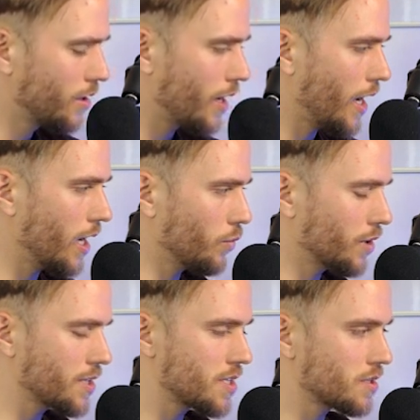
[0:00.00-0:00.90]
And what
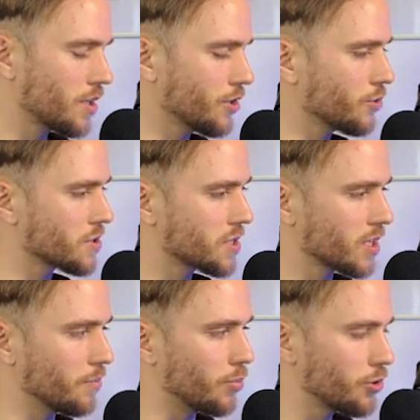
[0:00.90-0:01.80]
this is going to do is it's
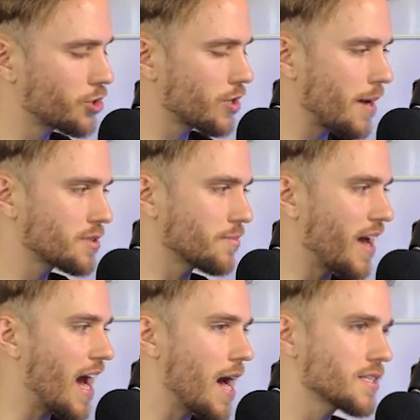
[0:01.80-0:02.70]
going to bootstrap some
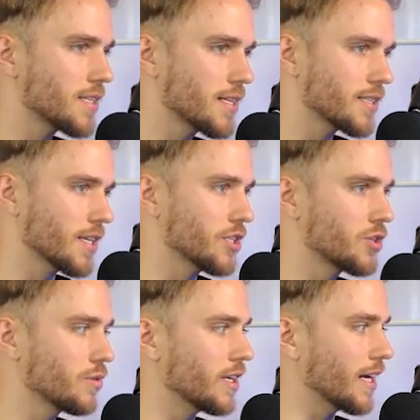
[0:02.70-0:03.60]
assets
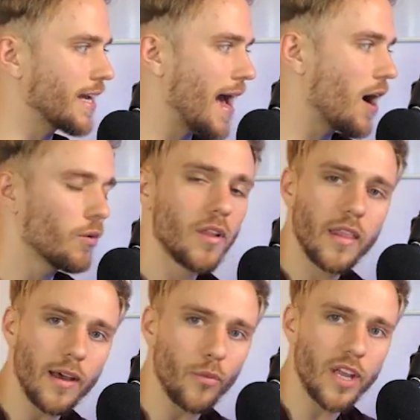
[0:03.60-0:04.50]
into the account
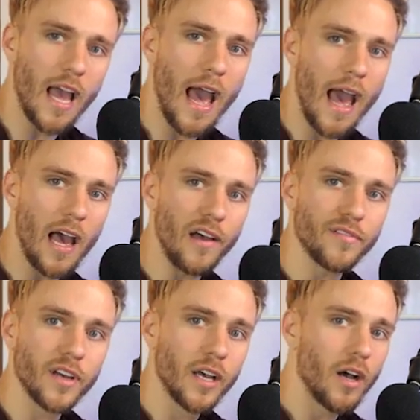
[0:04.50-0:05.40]
that we
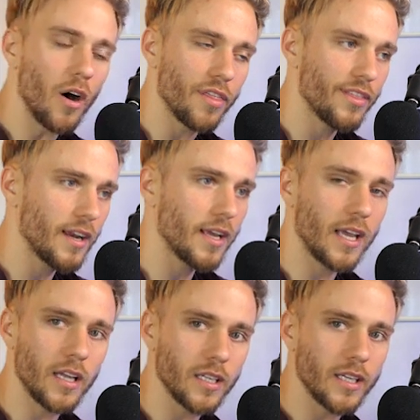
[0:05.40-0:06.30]
have
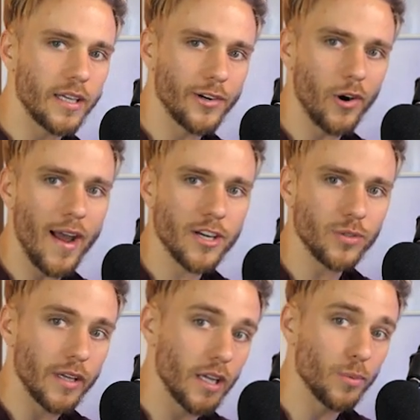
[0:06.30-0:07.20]
authenticated in our
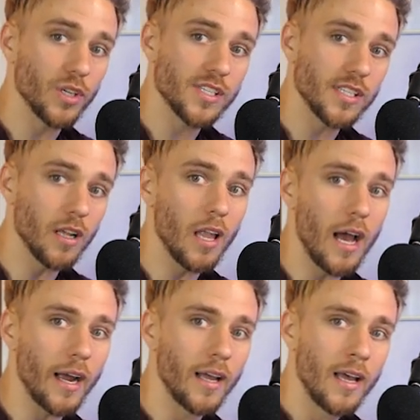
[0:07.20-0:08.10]
actual AWS
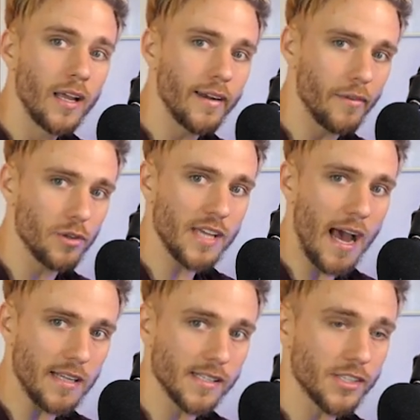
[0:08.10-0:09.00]
CLI. Now, those
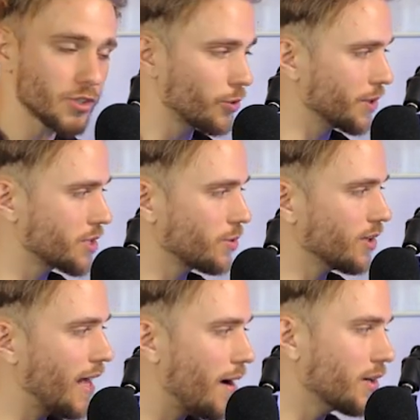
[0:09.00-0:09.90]
assets are going to
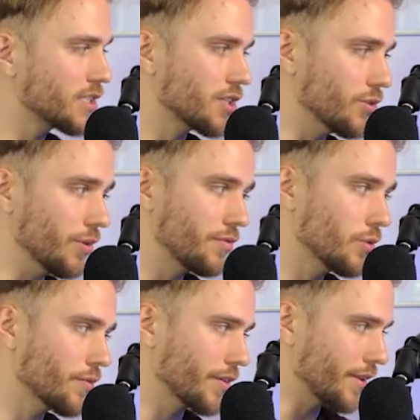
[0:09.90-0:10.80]
allow us to do a
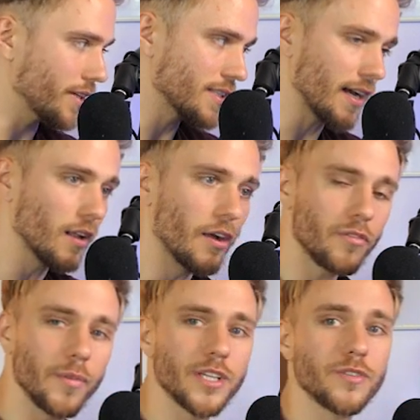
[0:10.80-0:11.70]
few different things that
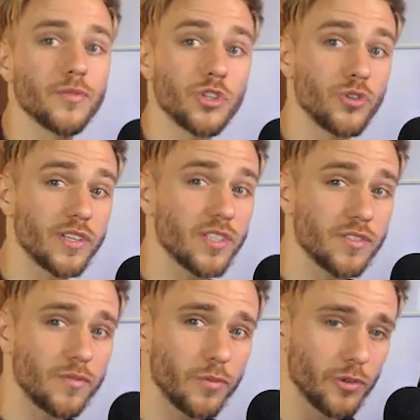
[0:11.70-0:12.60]
CloudFormation restricts
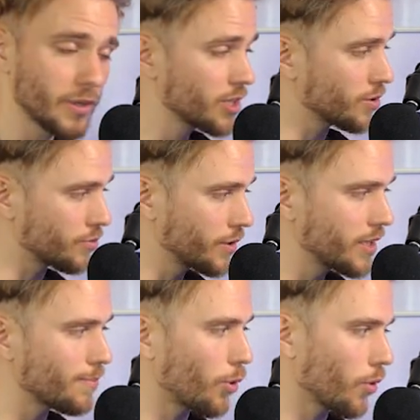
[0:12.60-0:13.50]
us from doing. So it's
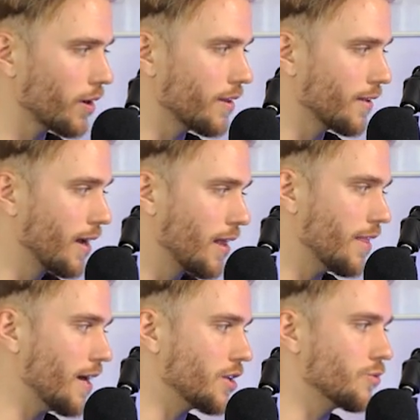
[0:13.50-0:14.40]
really important
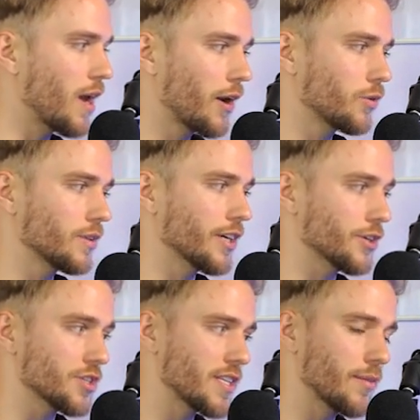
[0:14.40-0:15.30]
that you not only
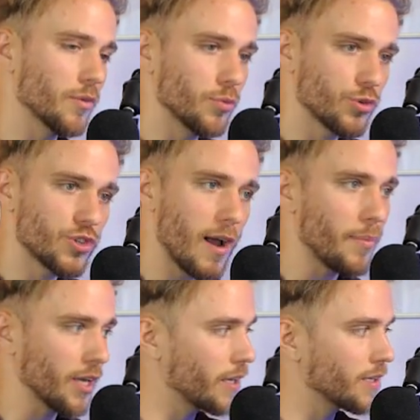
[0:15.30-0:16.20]
understand what
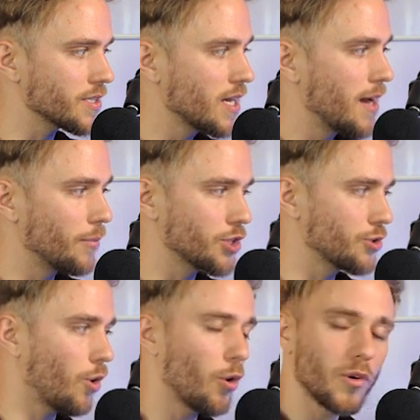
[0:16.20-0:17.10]
bootstrapping is, but
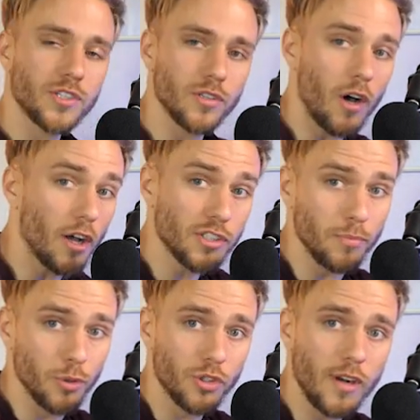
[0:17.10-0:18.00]
you also
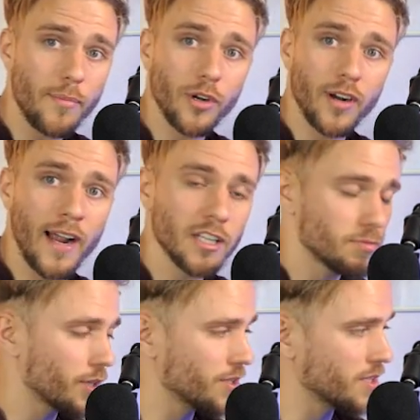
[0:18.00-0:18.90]
bootstrap your accounts,
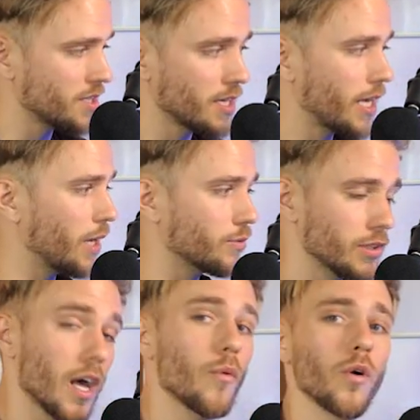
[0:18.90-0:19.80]
because the CDK will
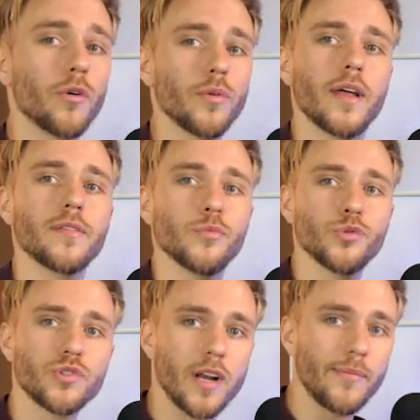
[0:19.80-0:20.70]
not work without the
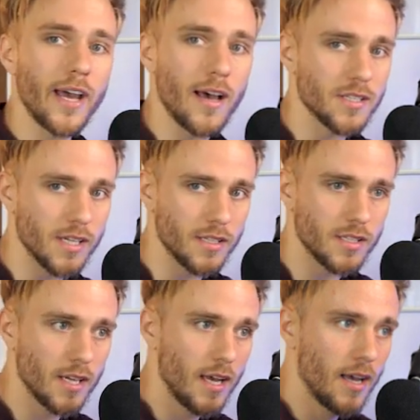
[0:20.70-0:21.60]
bootstrapped assets.